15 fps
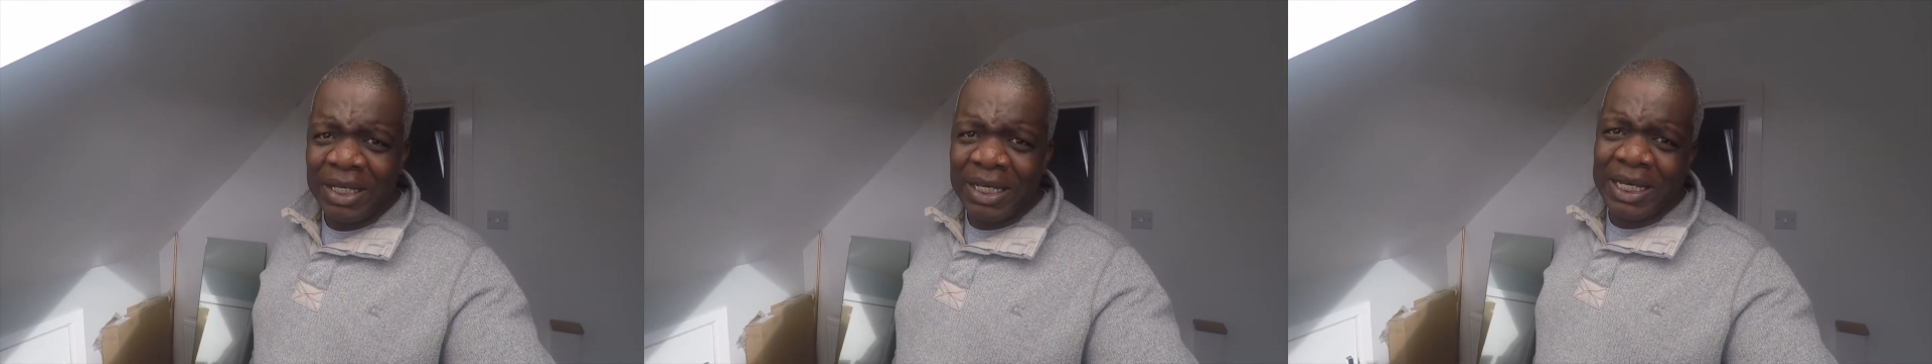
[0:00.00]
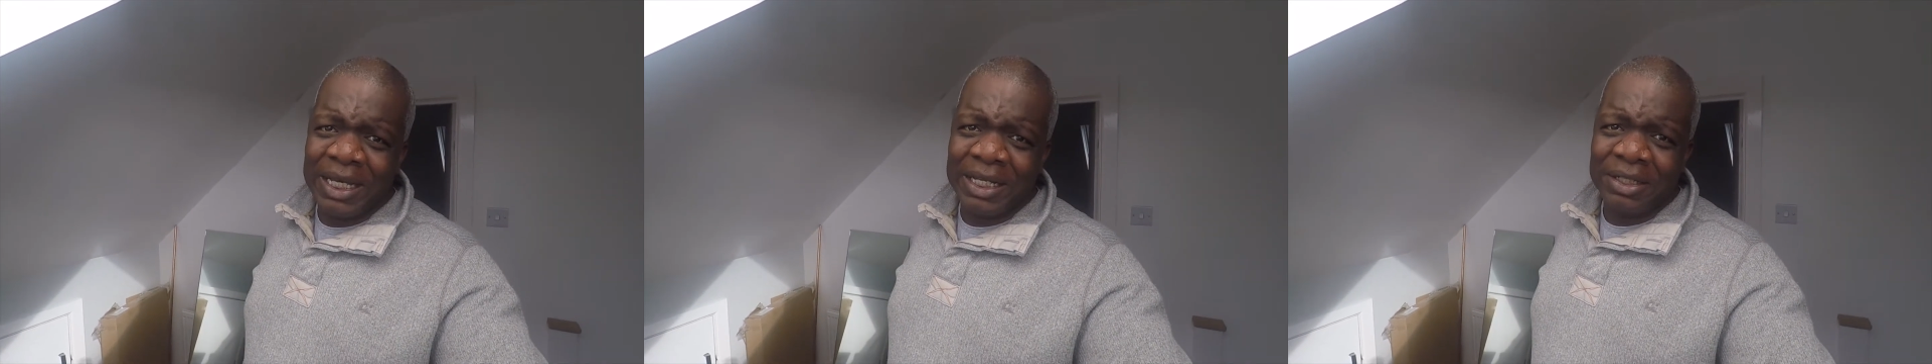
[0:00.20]

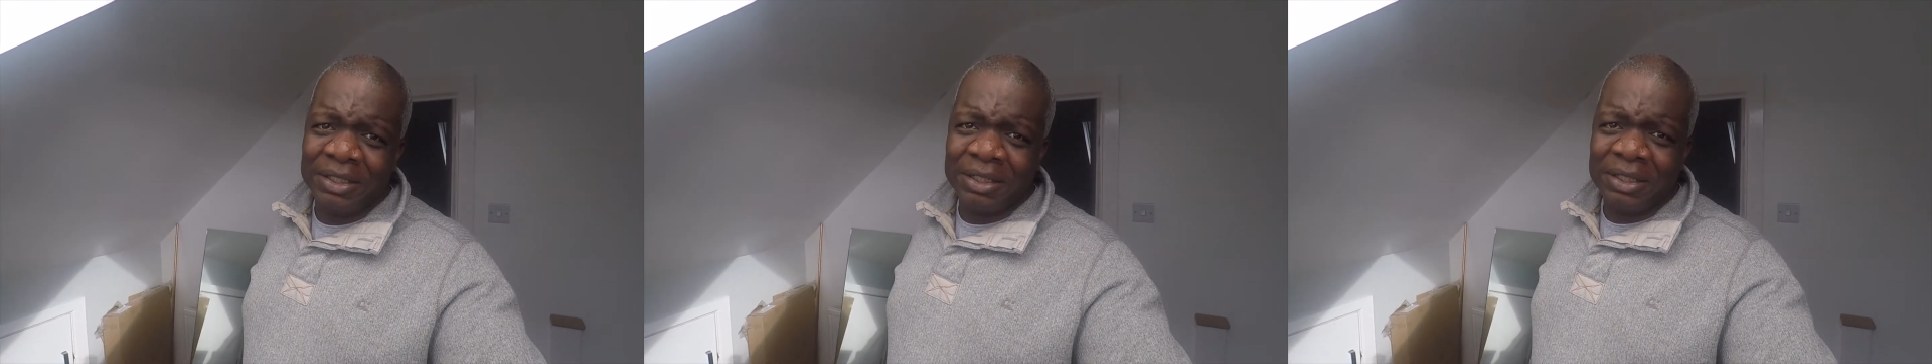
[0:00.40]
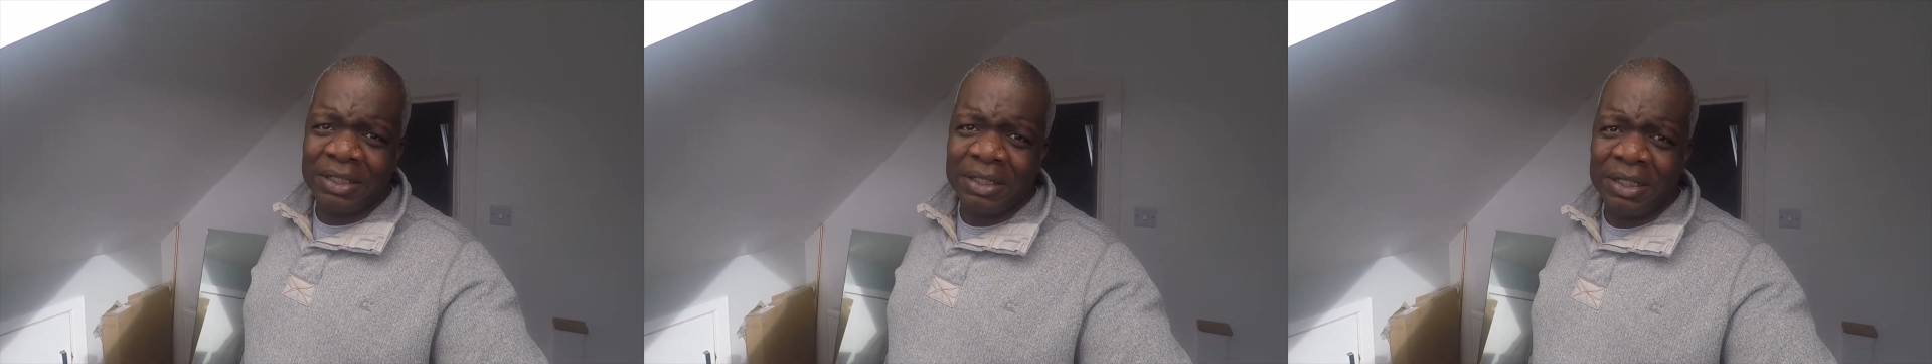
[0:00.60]

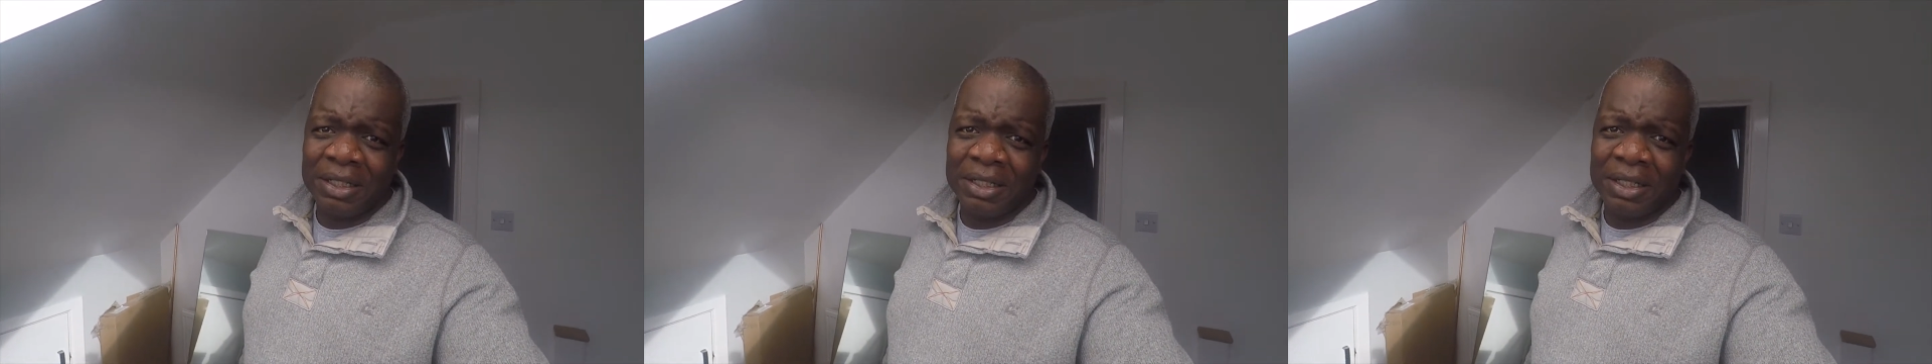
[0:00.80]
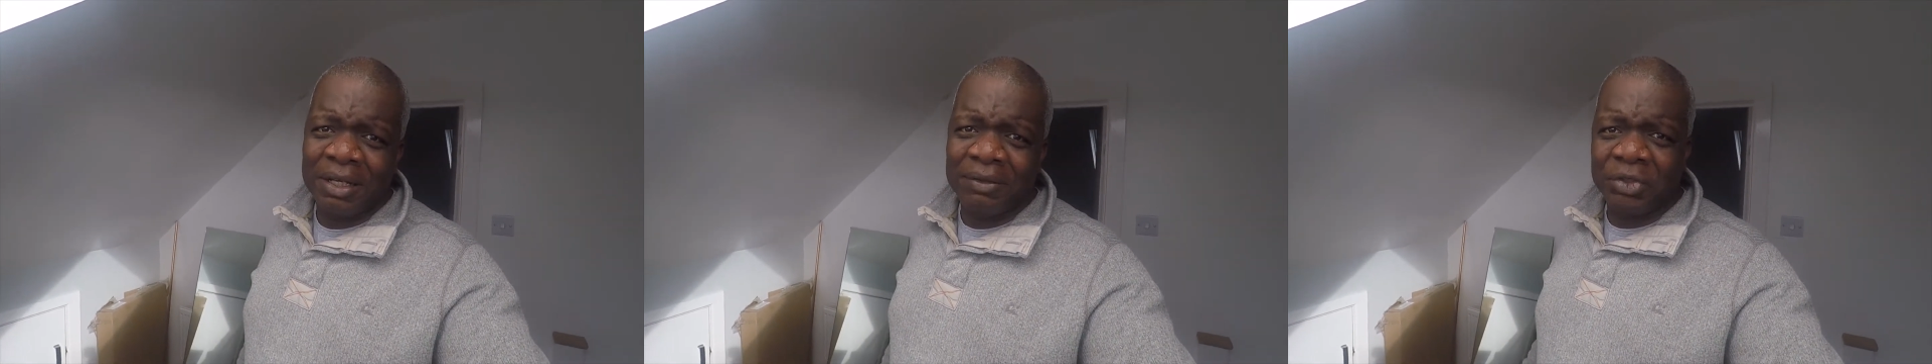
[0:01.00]
and
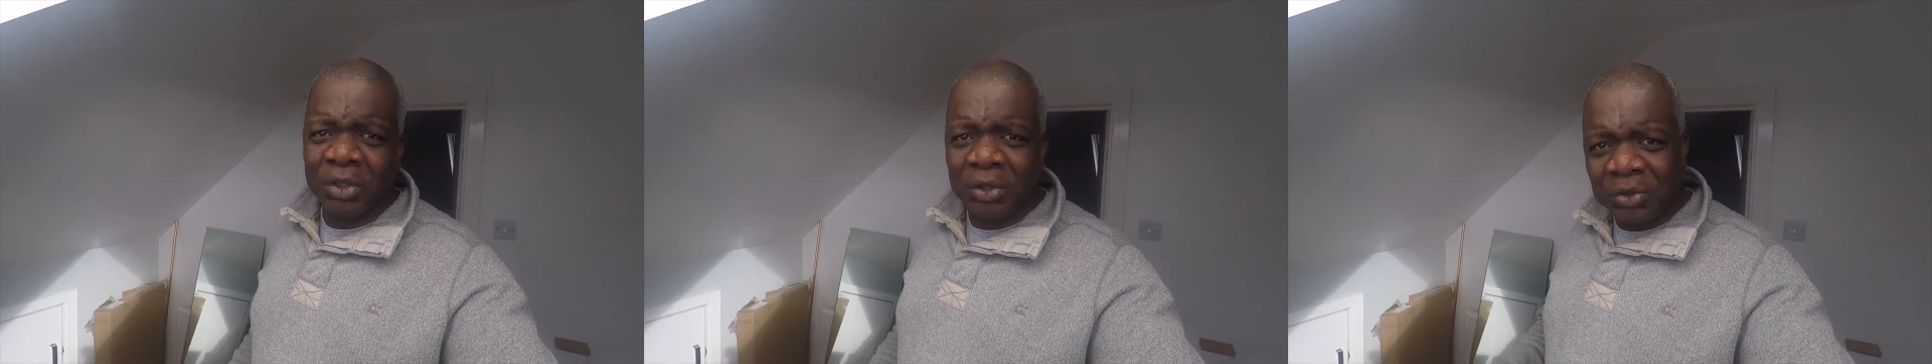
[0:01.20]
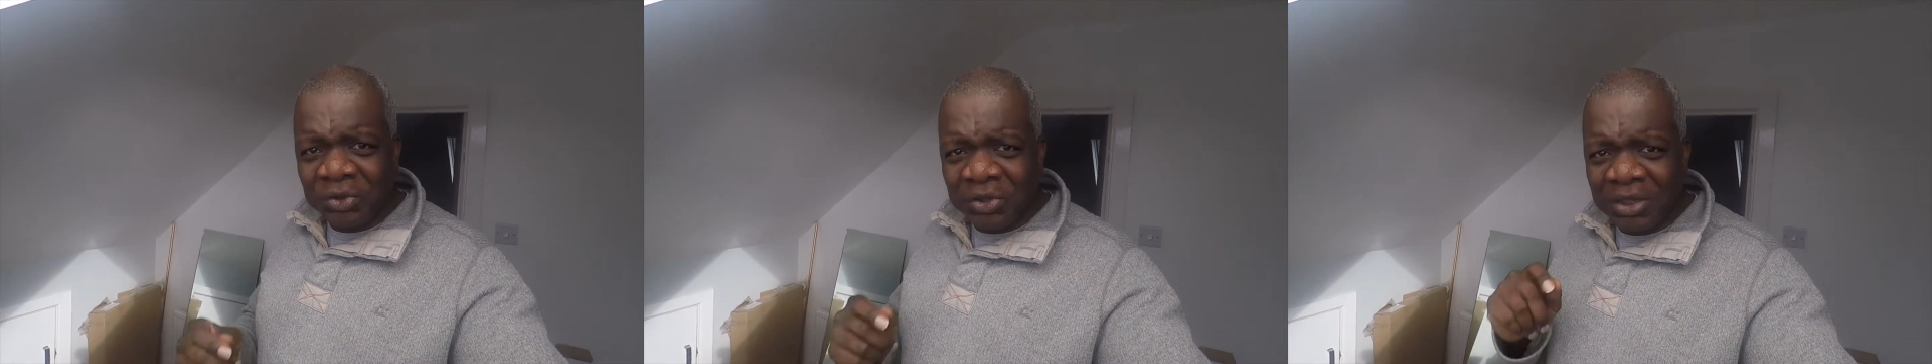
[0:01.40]
I've
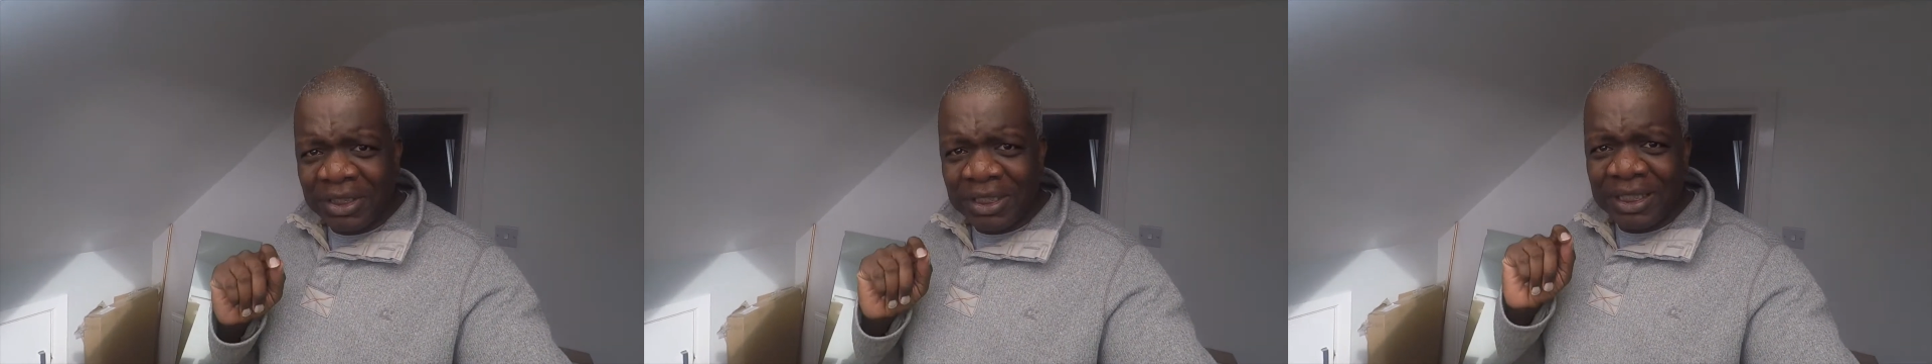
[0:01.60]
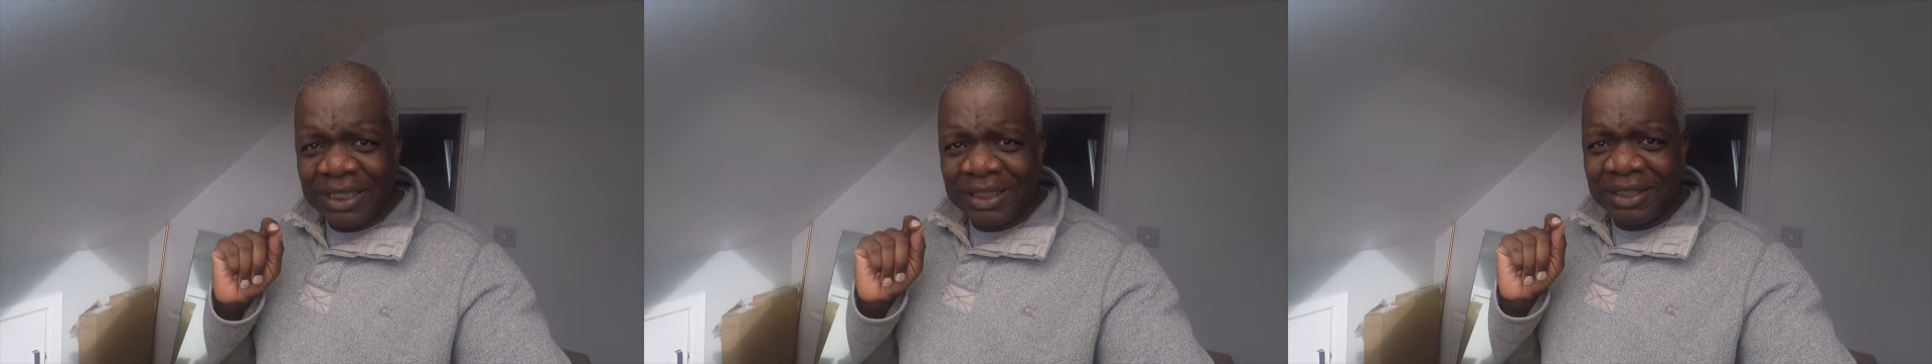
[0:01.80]
chosen